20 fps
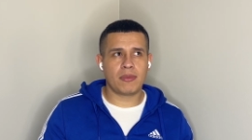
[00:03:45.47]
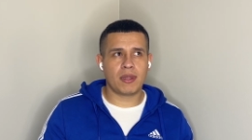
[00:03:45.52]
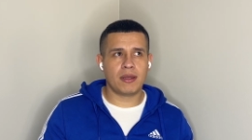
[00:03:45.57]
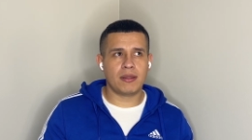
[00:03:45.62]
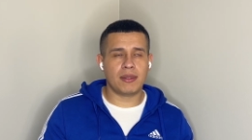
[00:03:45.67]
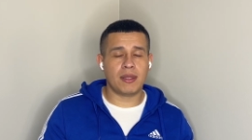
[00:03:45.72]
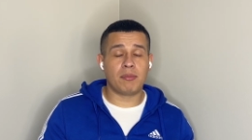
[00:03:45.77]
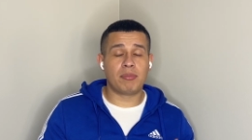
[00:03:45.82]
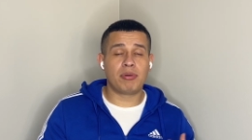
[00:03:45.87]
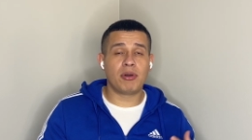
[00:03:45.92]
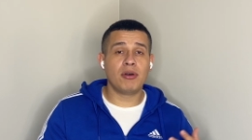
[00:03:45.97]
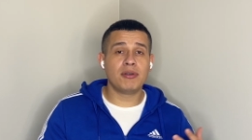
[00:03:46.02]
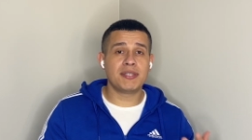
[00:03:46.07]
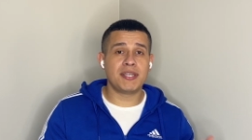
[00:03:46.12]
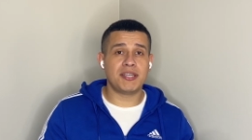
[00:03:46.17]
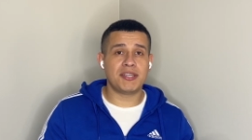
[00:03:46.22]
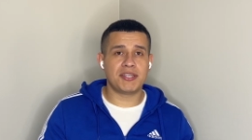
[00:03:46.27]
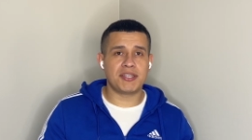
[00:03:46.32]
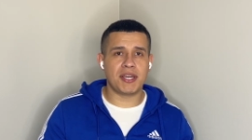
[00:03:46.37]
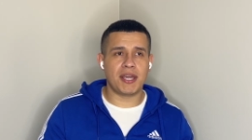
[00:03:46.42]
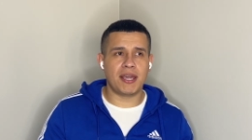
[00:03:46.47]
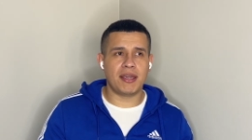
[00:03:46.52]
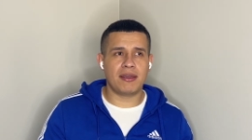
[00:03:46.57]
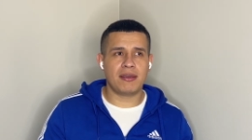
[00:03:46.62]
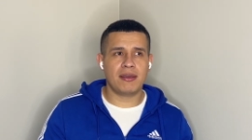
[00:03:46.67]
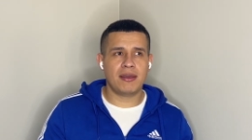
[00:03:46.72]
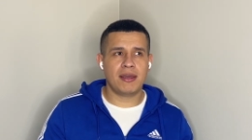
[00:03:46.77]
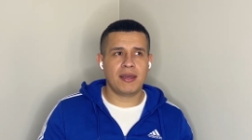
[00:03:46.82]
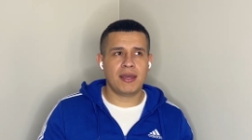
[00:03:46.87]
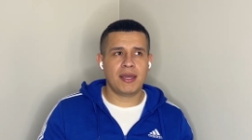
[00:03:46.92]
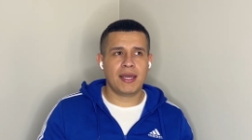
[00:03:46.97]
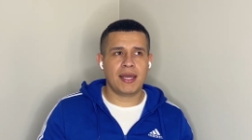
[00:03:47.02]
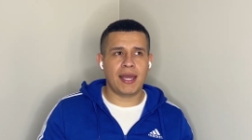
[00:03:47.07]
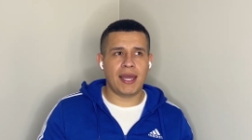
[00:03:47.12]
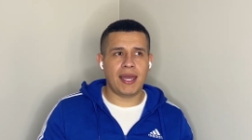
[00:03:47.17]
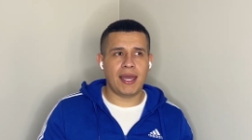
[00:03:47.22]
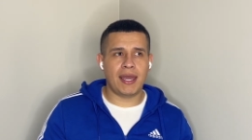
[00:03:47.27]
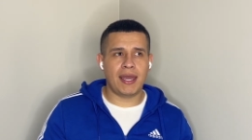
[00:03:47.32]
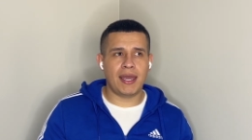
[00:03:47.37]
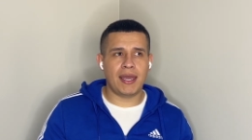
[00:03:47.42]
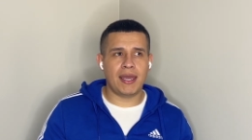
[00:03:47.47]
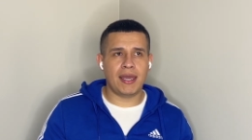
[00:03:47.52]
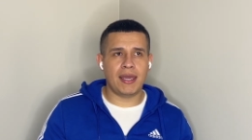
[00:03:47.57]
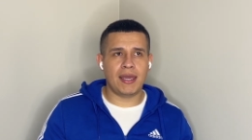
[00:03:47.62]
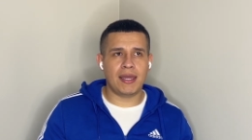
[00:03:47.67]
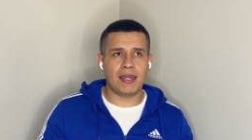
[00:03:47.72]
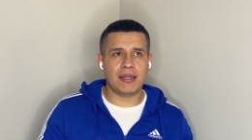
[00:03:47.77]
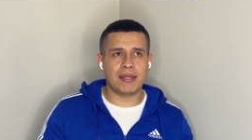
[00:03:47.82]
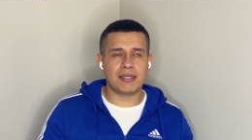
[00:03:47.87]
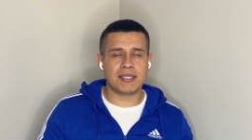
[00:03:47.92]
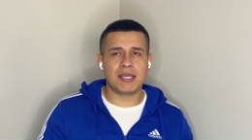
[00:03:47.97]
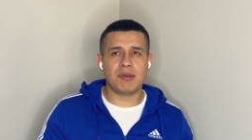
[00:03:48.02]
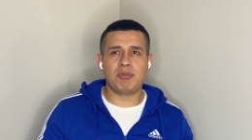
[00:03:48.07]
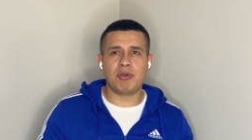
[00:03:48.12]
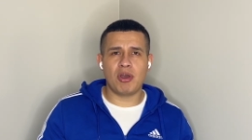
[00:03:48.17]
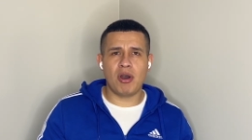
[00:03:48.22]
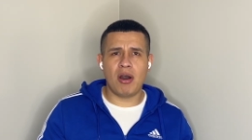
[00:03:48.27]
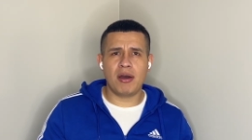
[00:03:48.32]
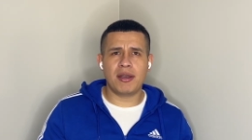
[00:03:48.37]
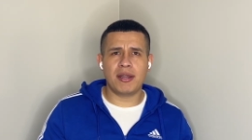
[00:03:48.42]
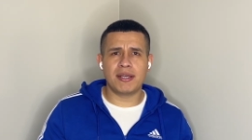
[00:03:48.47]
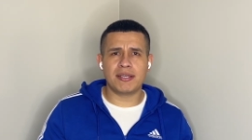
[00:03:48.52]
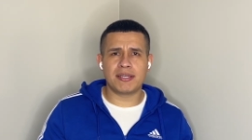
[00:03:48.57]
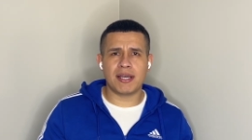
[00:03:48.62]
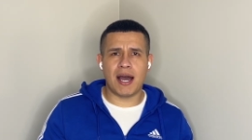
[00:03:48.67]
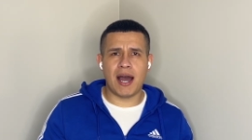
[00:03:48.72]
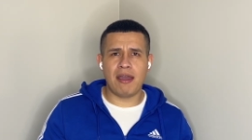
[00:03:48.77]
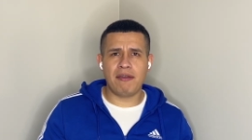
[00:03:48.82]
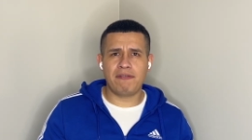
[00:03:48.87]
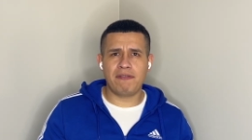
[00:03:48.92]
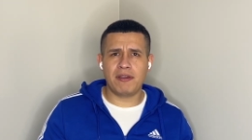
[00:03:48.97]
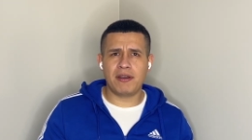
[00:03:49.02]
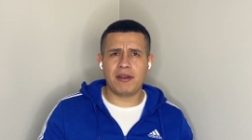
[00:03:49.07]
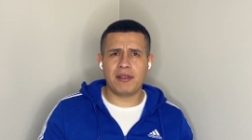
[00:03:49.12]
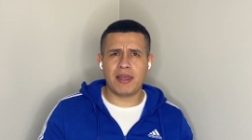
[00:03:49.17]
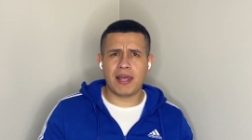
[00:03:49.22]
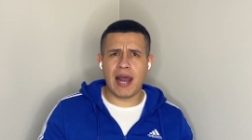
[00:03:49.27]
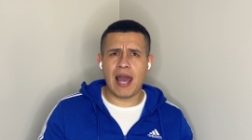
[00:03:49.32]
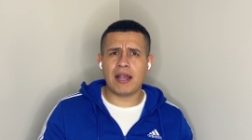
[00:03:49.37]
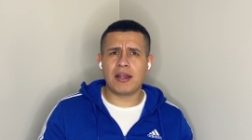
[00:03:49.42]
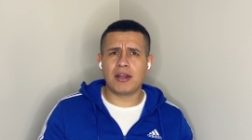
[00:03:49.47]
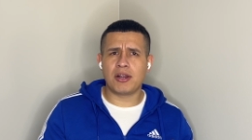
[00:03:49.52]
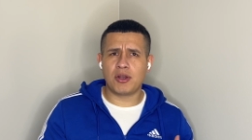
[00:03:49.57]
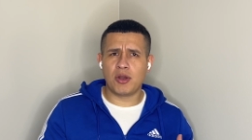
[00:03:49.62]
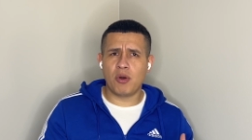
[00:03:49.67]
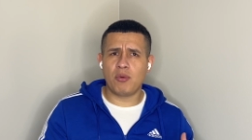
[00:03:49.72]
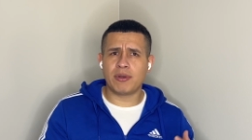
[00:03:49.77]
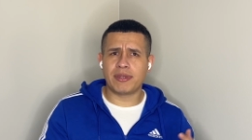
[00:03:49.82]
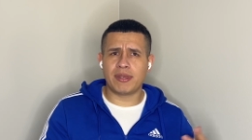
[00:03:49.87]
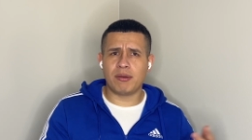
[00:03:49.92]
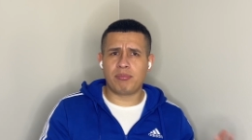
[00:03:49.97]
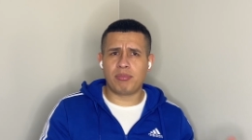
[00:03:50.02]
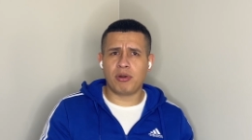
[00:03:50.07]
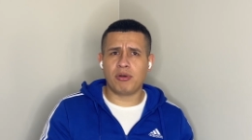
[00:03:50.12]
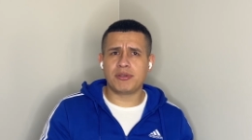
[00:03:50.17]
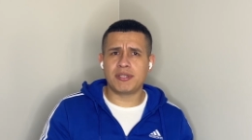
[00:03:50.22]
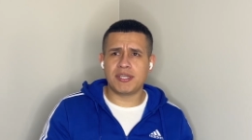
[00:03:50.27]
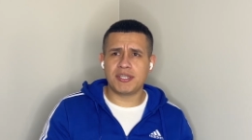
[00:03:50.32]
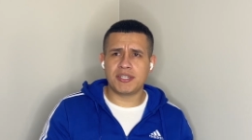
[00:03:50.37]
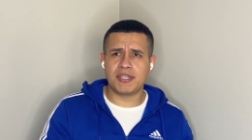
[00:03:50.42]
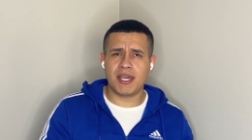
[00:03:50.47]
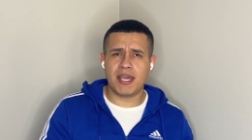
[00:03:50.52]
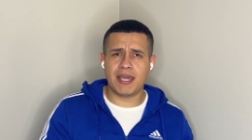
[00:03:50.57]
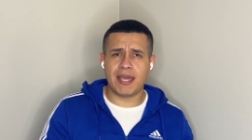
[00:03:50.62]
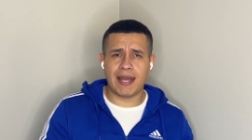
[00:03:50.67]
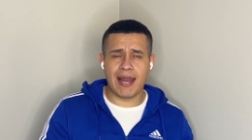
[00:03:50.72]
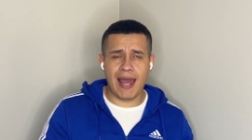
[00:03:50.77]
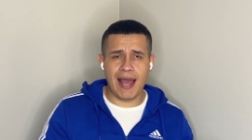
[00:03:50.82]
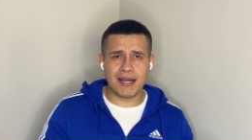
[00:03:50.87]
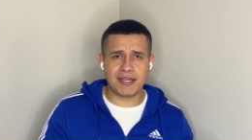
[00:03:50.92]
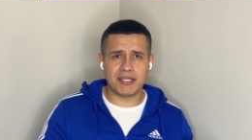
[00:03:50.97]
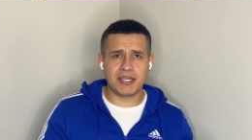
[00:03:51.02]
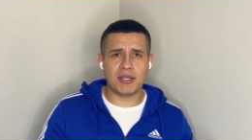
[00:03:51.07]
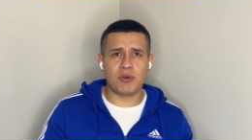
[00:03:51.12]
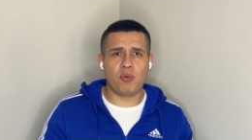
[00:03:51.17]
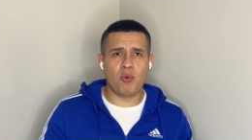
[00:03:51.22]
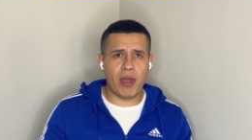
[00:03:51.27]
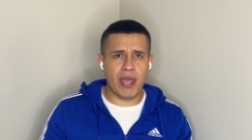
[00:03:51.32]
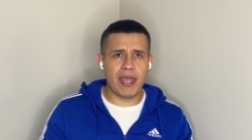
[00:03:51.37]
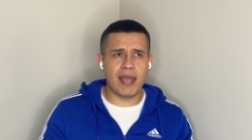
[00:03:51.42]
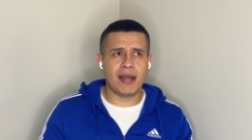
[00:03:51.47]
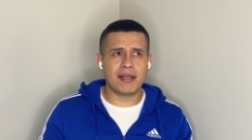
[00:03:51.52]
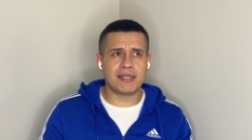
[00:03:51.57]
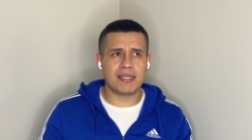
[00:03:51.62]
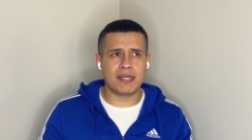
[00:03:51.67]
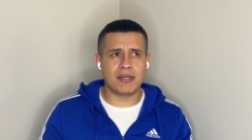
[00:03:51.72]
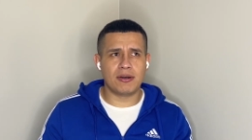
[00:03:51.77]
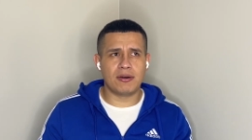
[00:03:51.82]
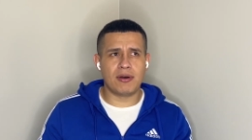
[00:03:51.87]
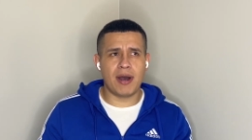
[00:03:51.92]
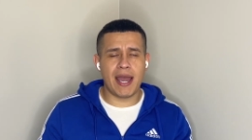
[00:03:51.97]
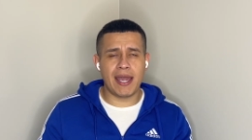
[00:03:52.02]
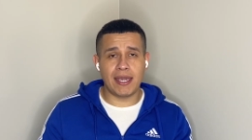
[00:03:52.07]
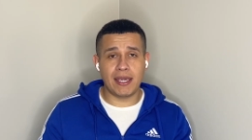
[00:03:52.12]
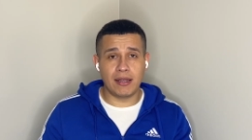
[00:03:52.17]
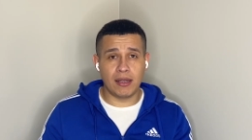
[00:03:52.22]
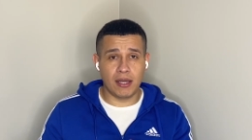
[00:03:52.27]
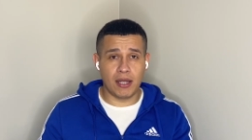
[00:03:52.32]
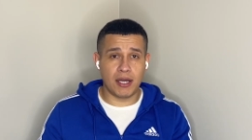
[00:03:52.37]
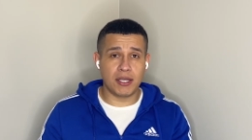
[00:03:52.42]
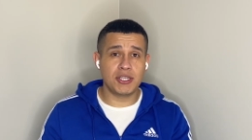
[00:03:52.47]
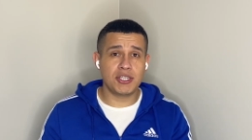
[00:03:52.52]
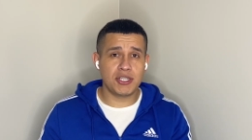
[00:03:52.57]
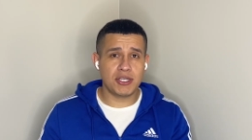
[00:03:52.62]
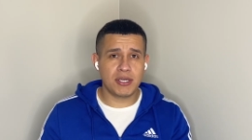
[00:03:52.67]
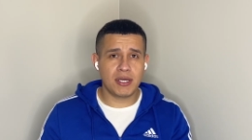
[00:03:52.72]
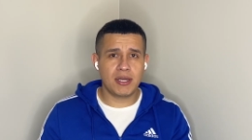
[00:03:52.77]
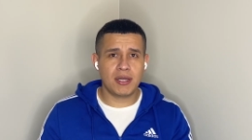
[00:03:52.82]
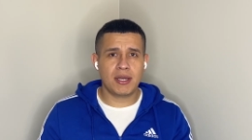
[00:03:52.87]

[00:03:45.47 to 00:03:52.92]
the protein shake. And to be honest, I figured that I could go with the protein shake and actually wait until I eat lunch.